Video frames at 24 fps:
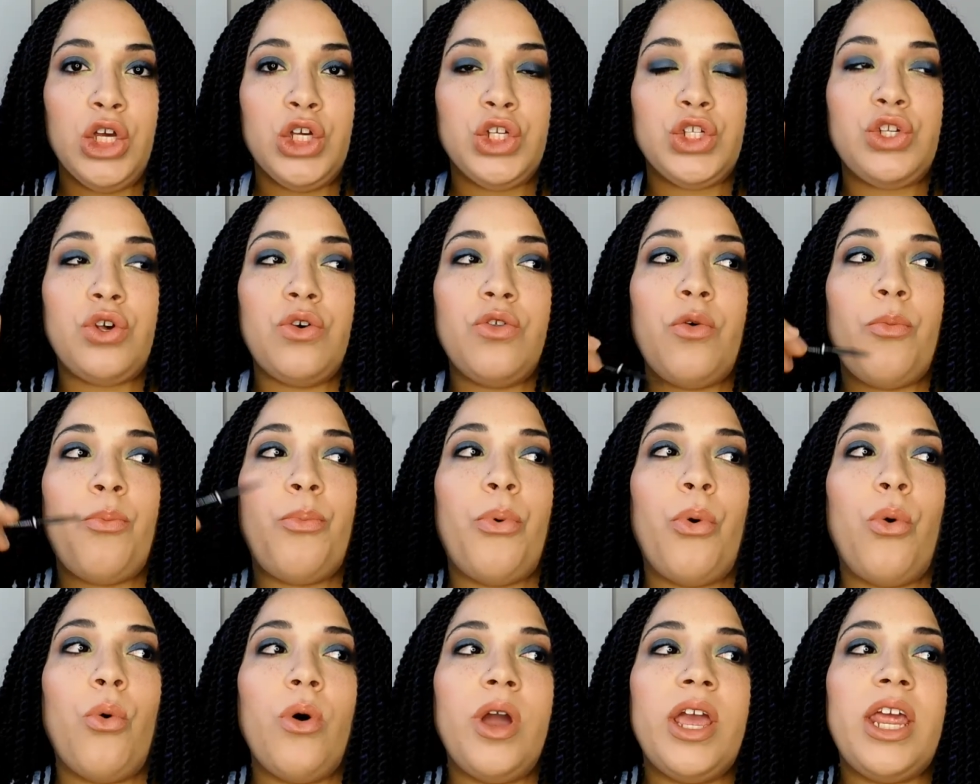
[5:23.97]
So the
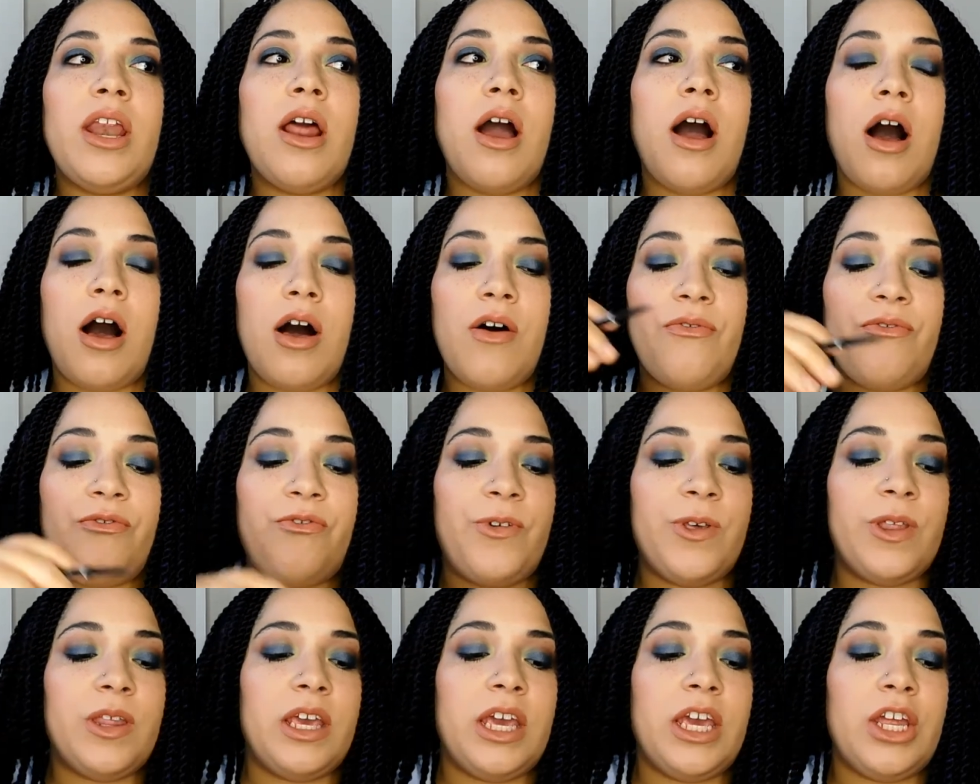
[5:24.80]
point of
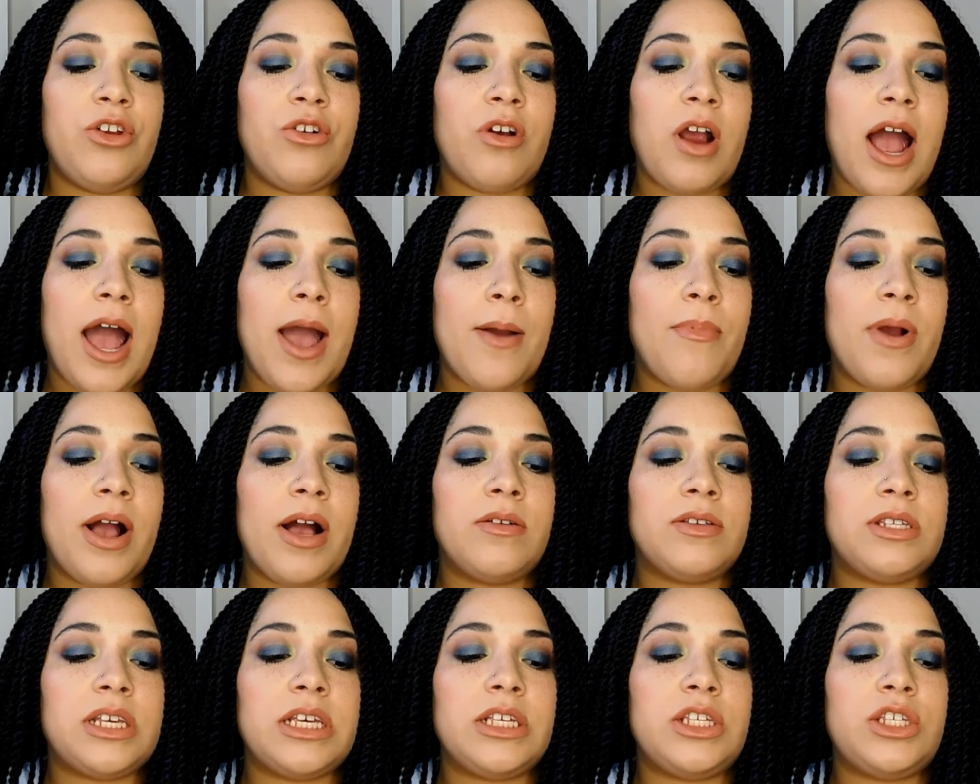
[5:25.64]
filling in your
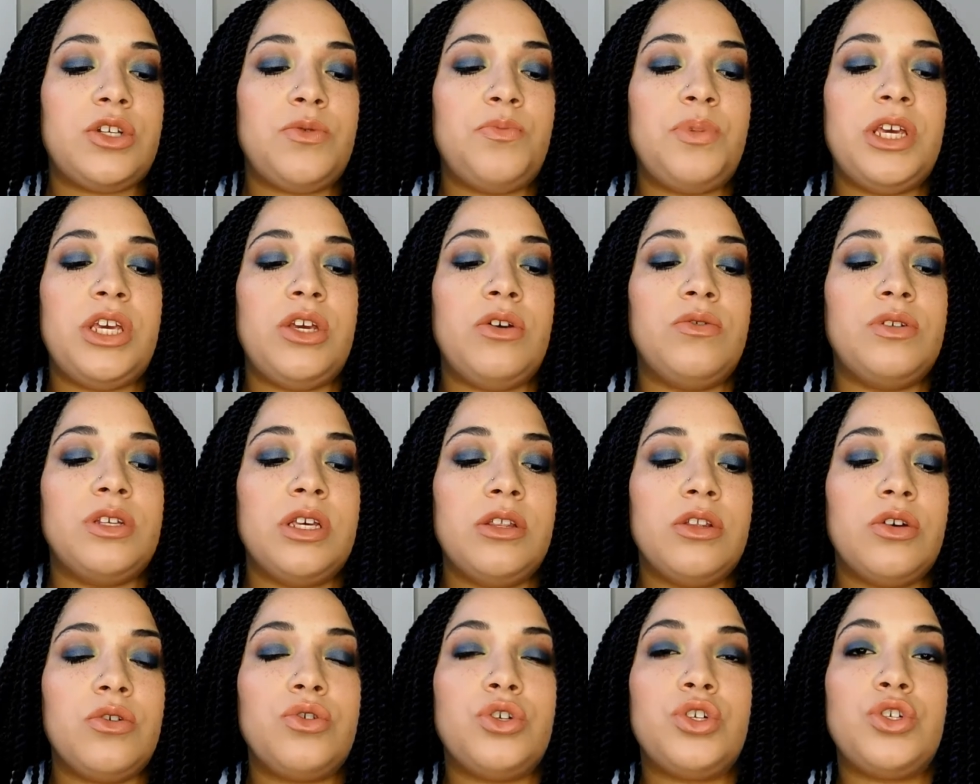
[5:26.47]
eyebrows is to be
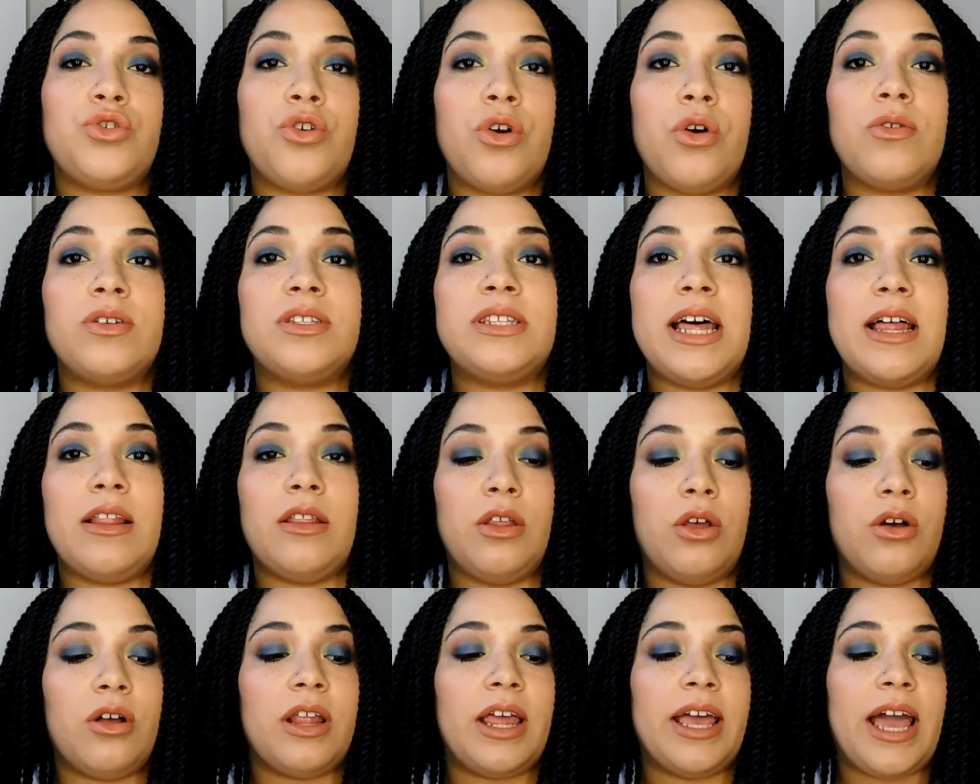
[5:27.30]
using those strokes
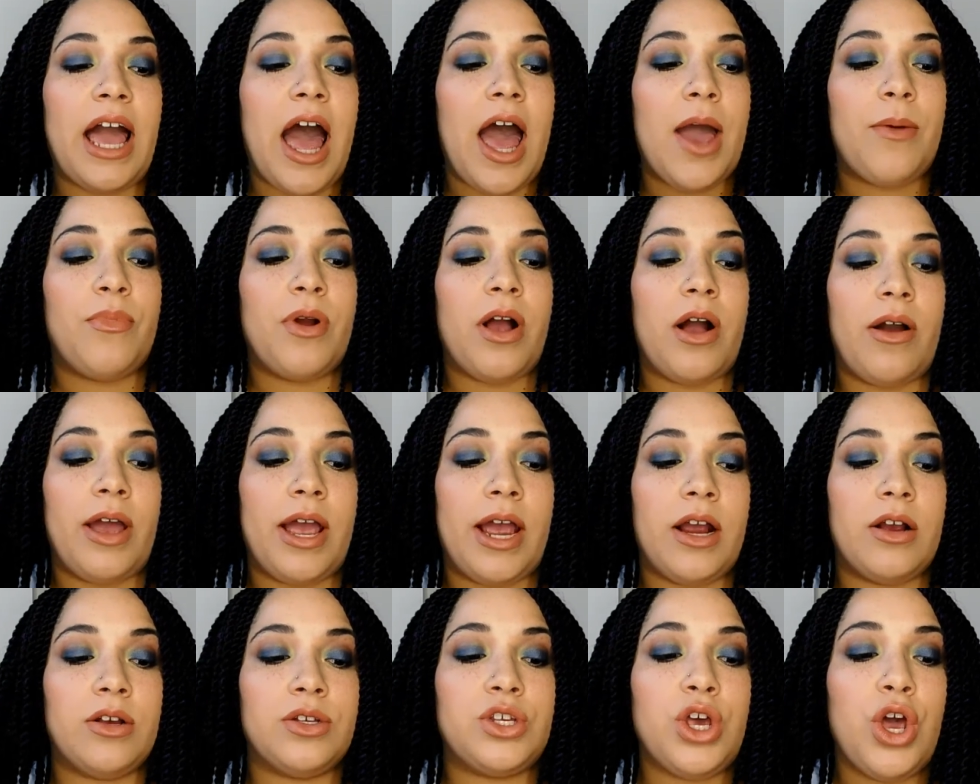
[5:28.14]
that look like eyebrow
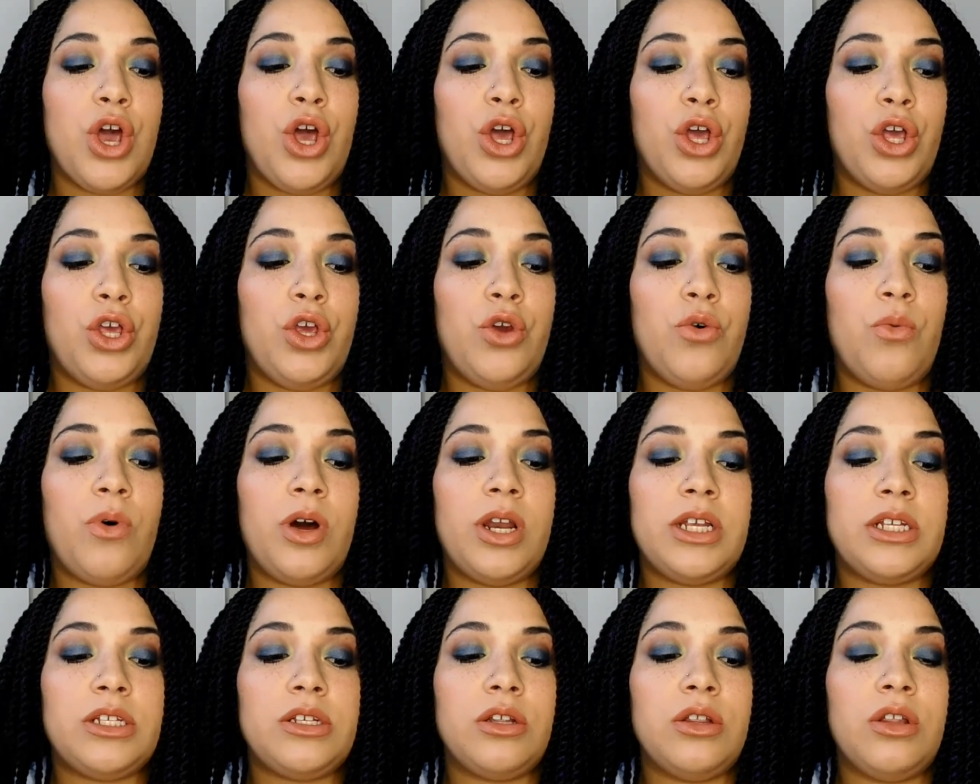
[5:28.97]
hairs. You
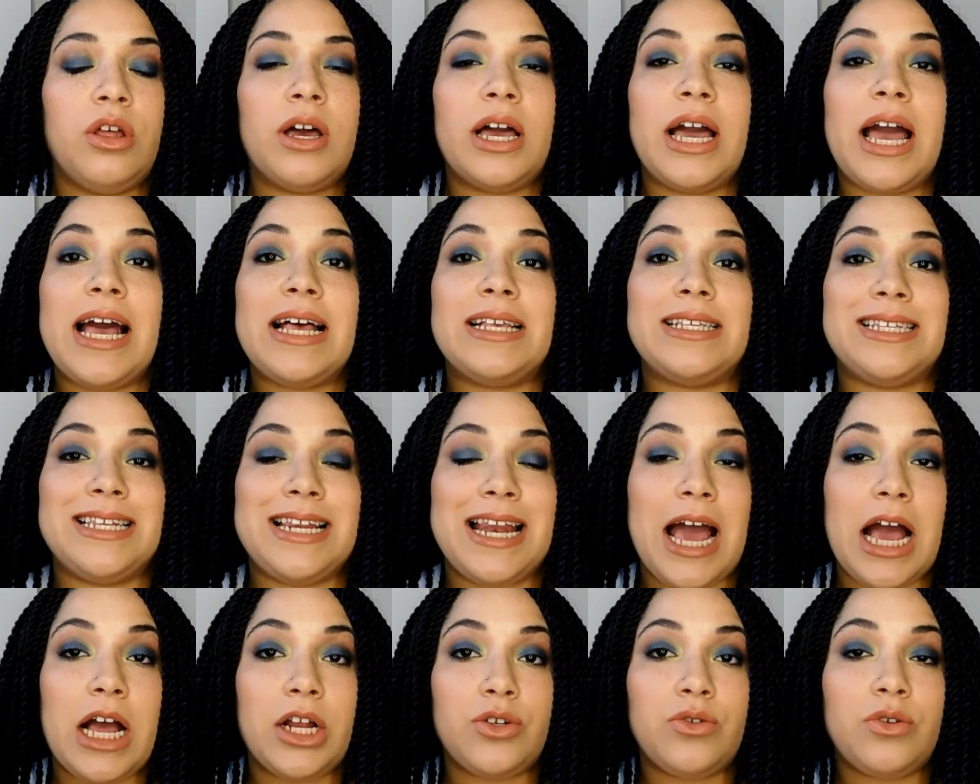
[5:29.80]
want it to look as
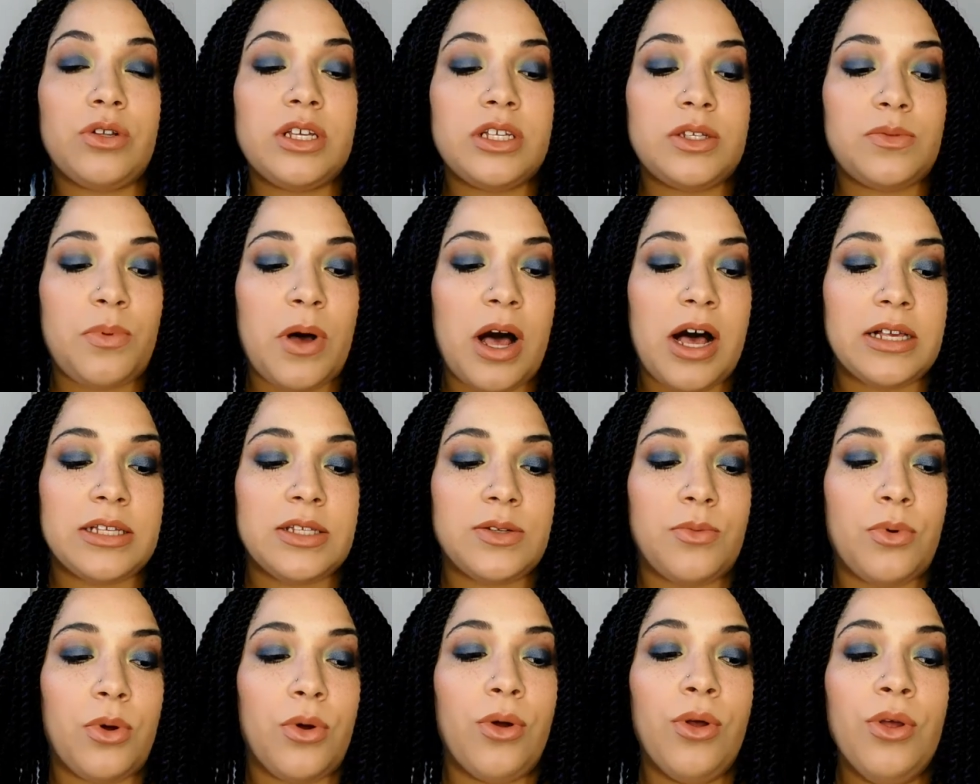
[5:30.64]
natural as
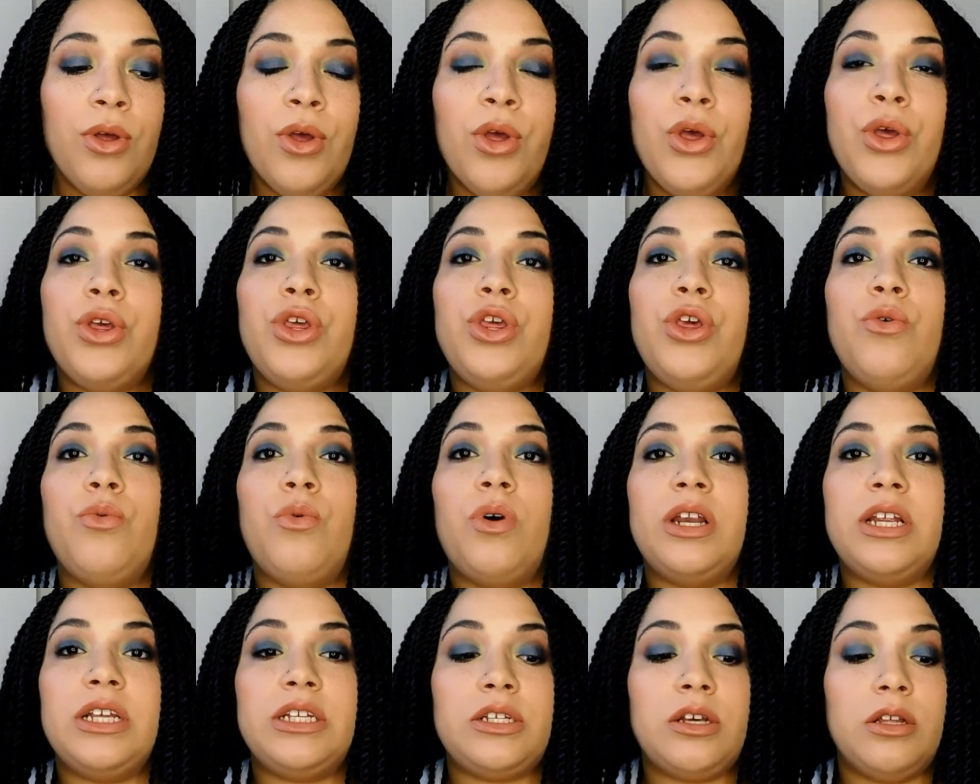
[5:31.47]
possible. You
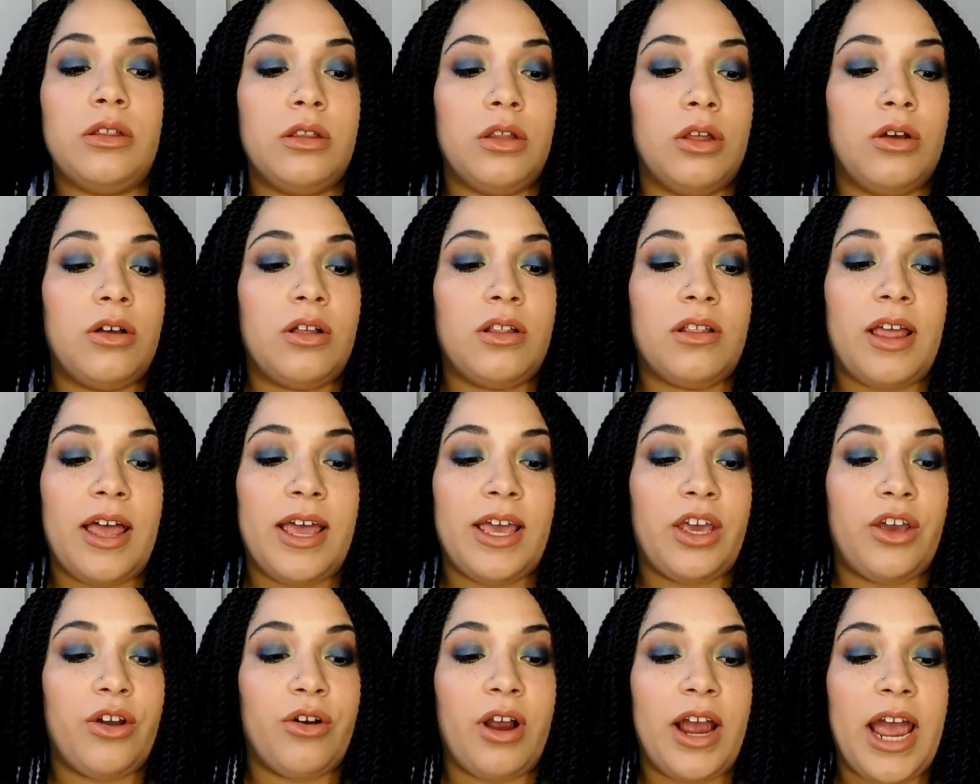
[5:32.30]
want it to look
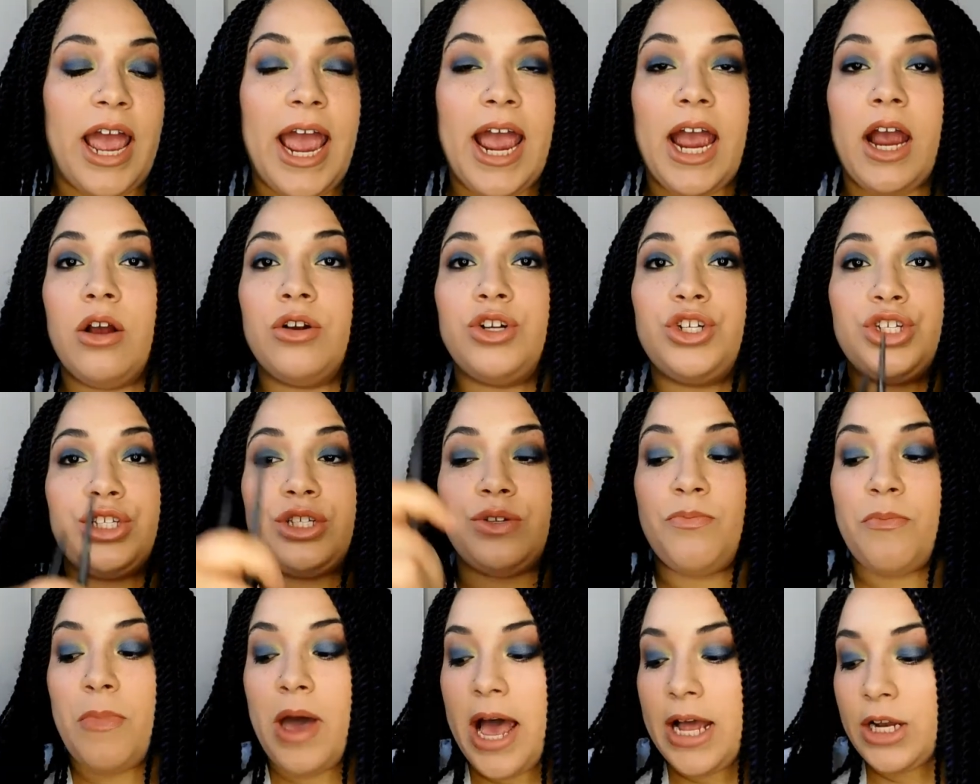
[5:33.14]
like your hair
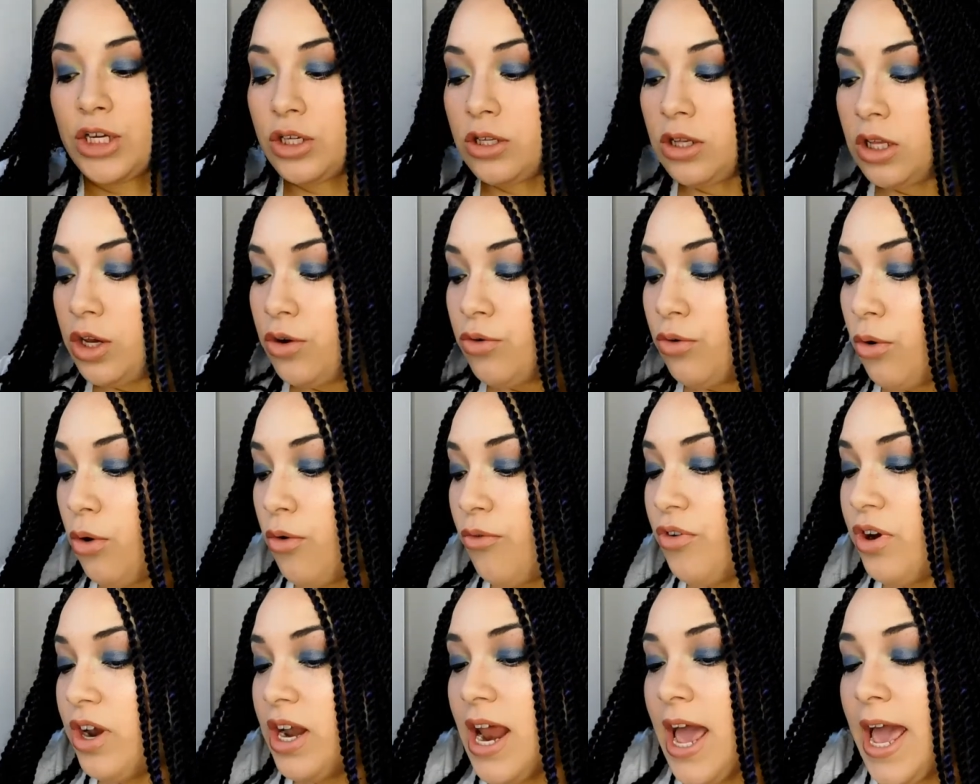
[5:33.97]
just magically grew
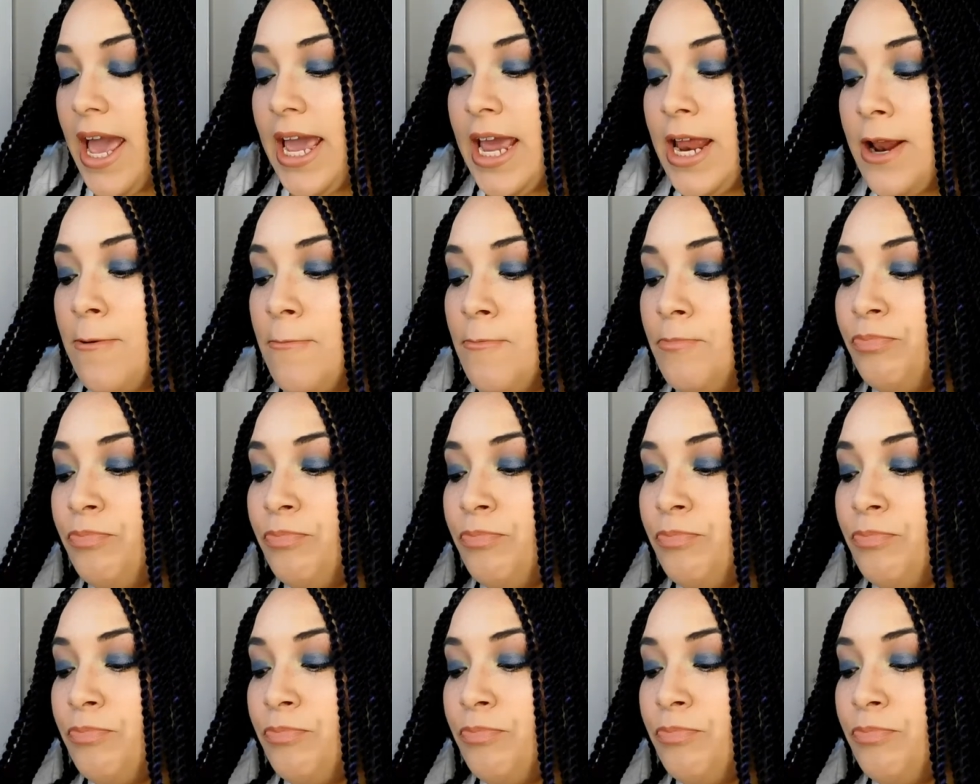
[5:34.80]
overnight.